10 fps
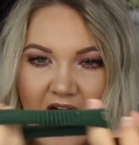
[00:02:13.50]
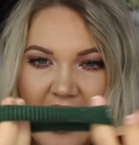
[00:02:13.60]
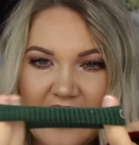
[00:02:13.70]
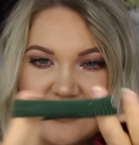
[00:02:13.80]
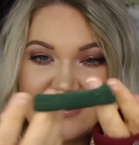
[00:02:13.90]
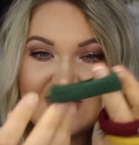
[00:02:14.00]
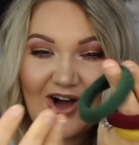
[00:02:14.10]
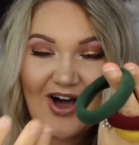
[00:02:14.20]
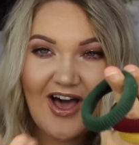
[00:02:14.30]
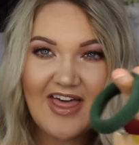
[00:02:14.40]
I
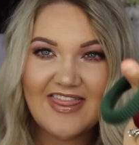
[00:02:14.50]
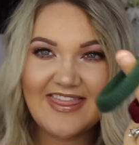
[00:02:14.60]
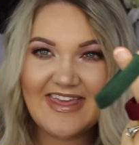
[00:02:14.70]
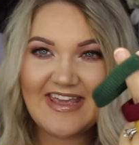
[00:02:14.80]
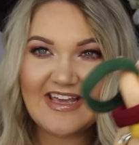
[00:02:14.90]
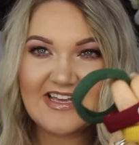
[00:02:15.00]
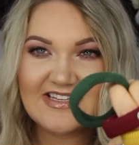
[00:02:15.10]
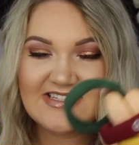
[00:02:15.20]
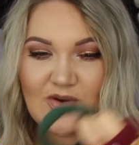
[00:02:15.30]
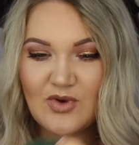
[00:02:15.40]
saw
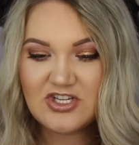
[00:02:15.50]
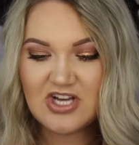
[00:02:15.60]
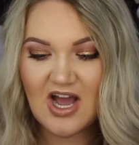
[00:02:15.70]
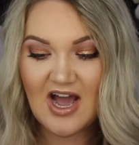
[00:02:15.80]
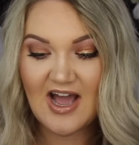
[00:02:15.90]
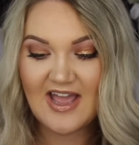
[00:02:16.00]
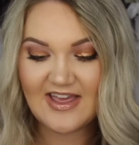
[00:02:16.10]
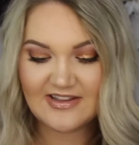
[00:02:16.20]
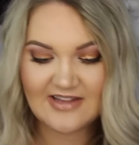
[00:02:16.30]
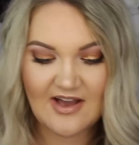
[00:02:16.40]
these, which
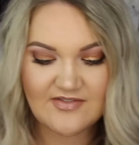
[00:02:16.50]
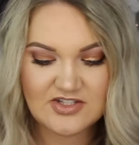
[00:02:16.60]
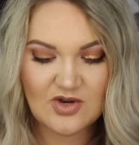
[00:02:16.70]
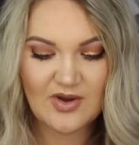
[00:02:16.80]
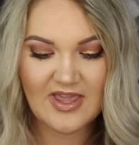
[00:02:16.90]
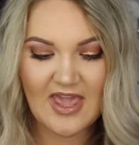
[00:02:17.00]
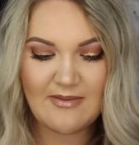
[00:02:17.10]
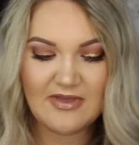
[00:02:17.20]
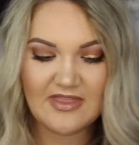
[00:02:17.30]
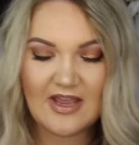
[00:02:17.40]
I love. So it
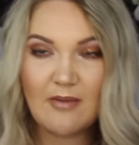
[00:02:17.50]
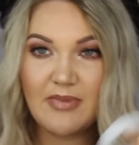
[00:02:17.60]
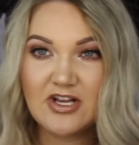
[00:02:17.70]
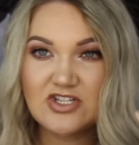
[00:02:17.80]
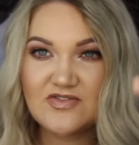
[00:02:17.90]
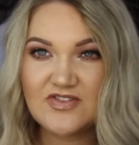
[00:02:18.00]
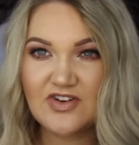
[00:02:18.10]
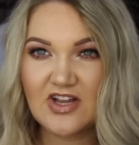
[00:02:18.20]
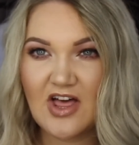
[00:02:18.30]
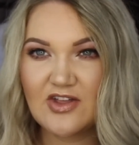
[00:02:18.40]
came in like a bunch of
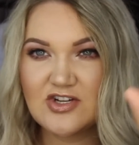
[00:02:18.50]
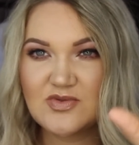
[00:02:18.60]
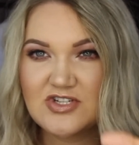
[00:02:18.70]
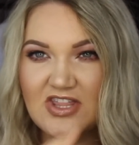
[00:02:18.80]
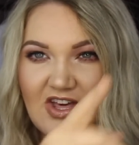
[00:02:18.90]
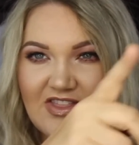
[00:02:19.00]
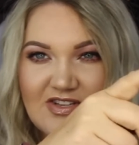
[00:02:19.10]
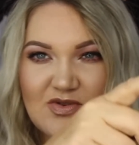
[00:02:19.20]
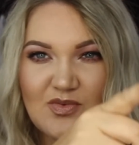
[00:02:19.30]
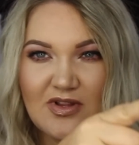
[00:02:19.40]
different colors, which I thought
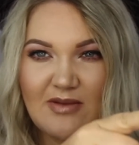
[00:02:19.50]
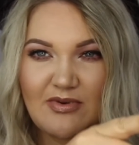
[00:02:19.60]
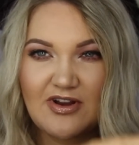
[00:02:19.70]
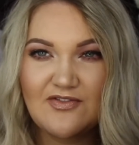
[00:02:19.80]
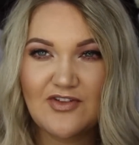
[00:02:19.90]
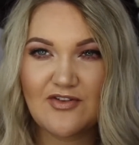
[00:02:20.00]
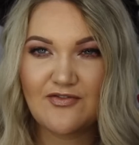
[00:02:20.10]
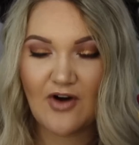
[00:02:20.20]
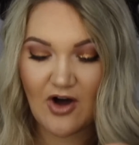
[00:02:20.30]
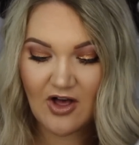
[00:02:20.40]
these were really pretty for the
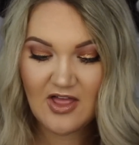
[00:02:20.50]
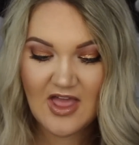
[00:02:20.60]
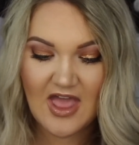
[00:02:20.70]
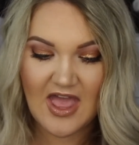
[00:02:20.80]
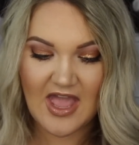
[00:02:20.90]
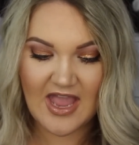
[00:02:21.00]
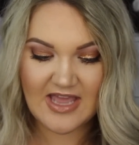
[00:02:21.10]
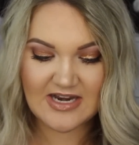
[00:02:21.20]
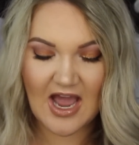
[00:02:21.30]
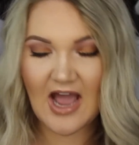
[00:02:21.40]
fall.
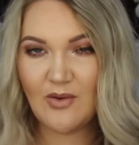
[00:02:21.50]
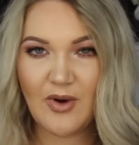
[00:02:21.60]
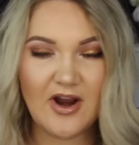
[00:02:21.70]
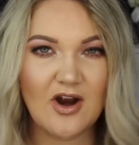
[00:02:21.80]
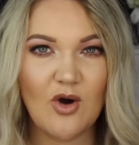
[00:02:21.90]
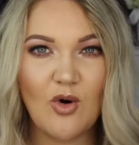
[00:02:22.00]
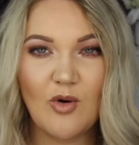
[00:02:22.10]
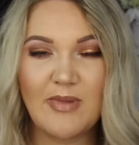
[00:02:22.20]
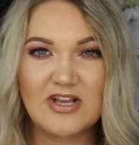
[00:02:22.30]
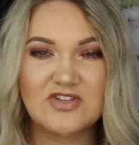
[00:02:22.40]
And I wear a
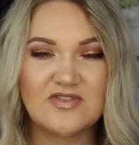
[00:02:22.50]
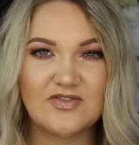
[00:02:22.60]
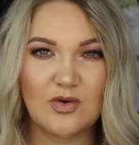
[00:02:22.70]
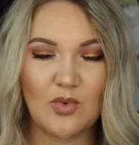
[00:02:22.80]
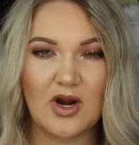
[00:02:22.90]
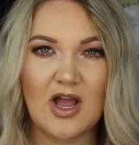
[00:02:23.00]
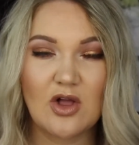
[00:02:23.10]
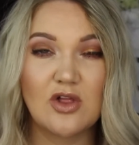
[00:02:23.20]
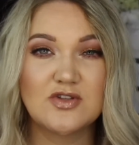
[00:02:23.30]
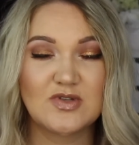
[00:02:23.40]
whole bunch of different
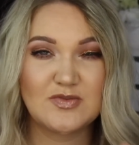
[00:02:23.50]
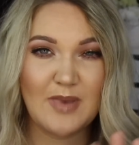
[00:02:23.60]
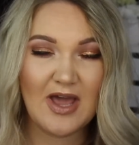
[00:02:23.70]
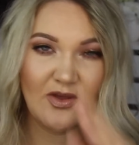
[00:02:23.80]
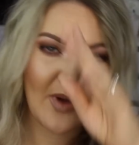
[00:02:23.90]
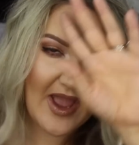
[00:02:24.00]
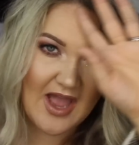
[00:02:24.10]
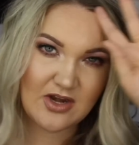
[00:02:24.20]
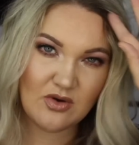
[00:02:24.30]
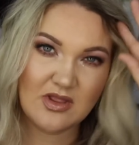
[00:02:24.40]
workout clothes, which by the way,
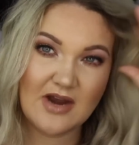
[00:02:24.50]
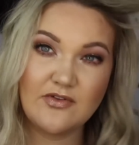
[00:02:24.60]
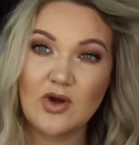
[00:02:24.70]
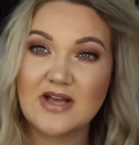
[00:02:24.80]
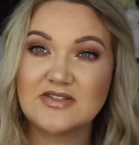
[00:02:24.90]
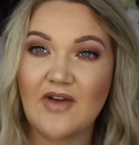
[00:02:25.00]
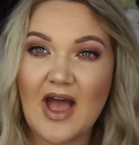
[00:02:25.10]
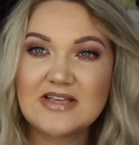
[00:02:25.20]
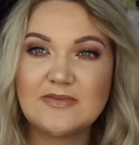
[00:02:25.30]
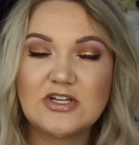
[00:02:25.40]
I know a lot of you guys have
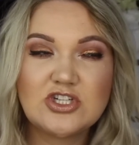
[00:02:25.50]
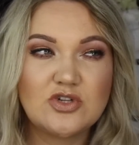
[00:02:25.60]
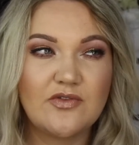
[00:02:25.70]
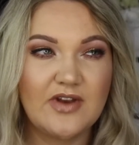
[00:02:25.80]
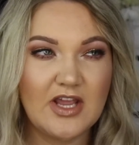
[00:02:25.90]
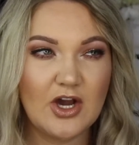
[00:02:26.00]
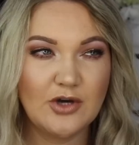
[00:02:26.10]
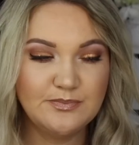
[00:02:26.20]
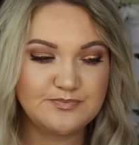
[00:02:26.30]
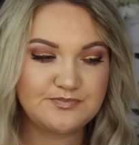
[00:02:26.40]
asked me to do a
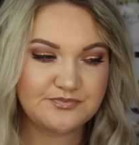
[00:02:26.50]
video